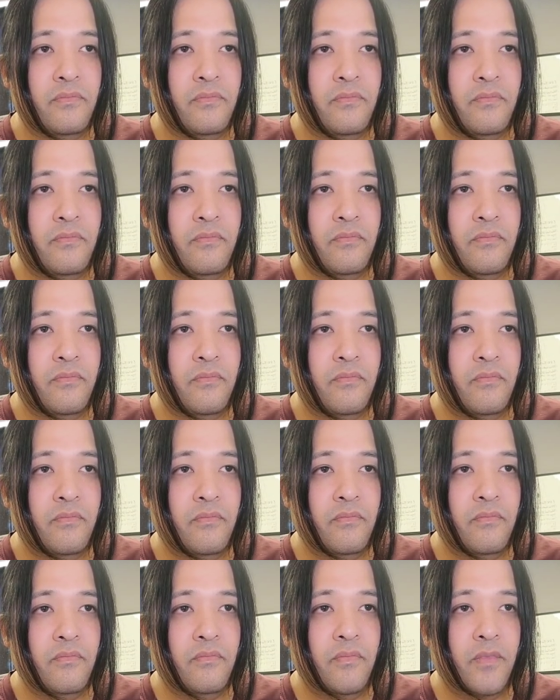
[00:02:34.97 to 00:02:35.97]

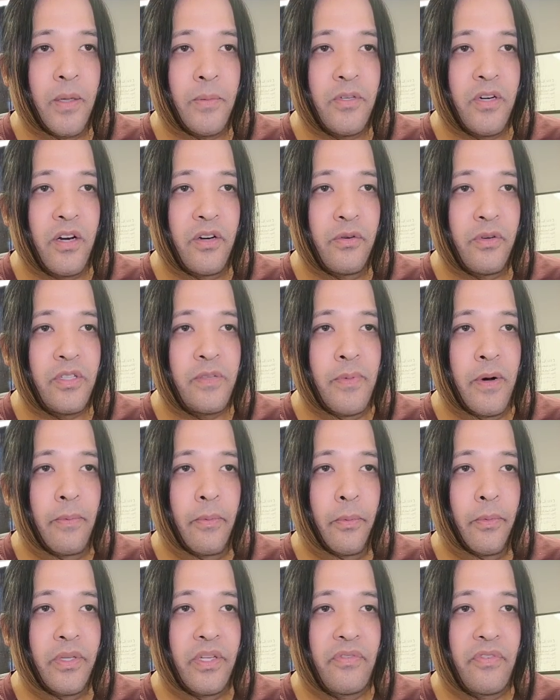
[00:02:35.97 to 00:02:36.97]
And I'm trying to
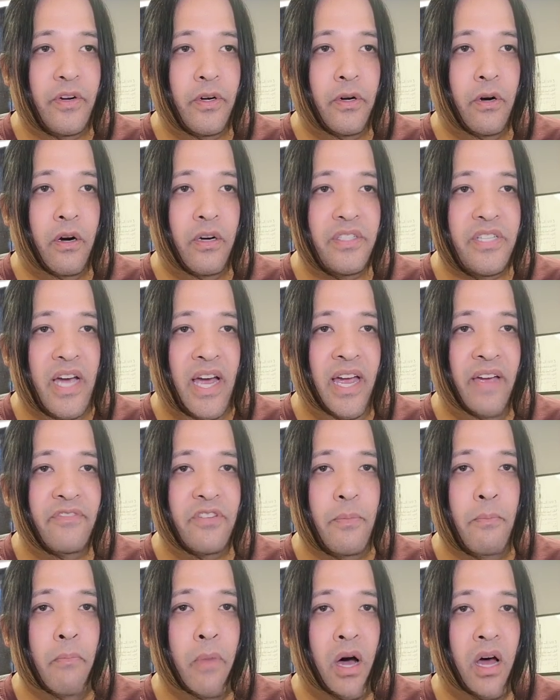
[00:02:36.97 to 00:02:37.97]
experiment with different guards. I have
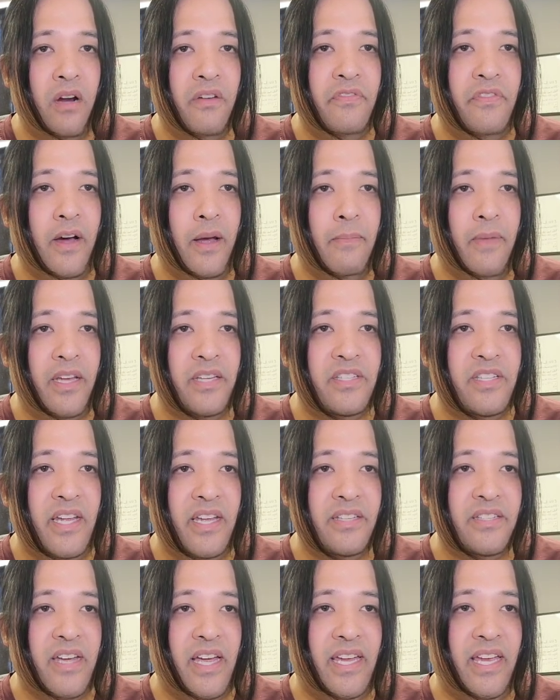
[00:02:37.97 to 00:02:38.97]
to modify my
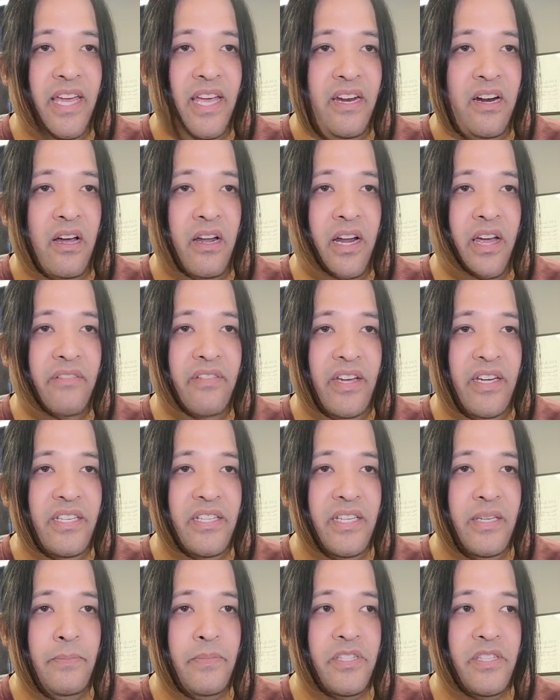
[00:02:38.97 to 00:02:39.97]
stance. I cannot have a
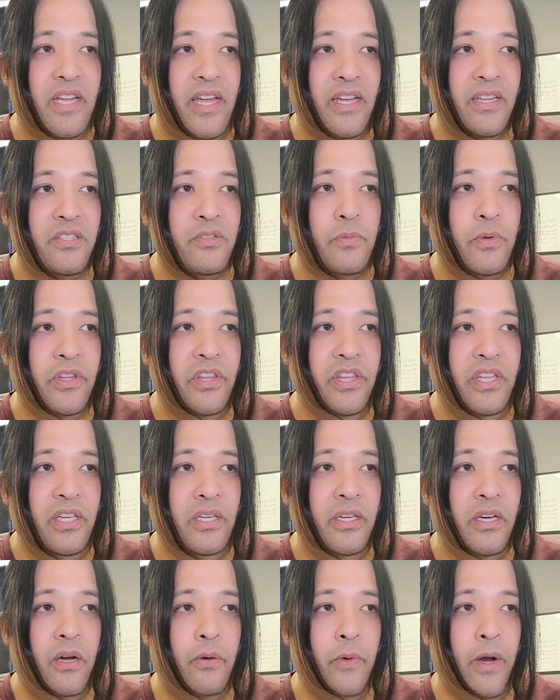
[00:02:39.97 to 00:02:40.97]
deep stance with
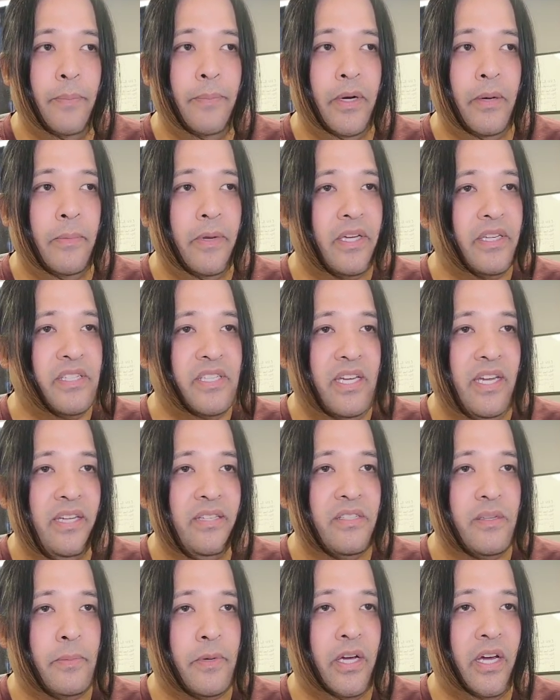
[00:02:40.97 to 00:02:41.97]
the rapier because he
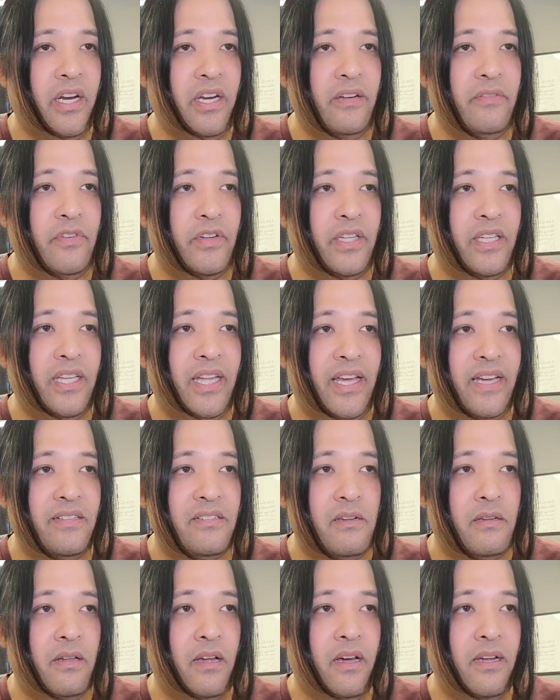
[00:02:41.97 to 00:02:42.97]
ends up cutting for the
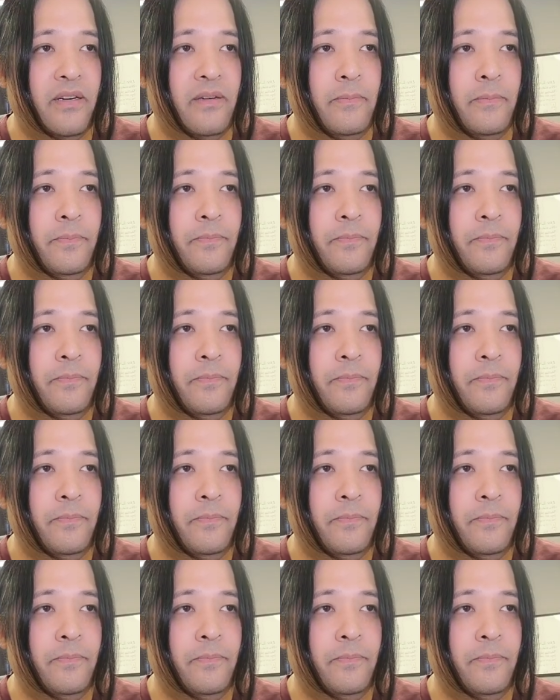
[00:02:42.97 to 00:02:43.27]
legs a lot.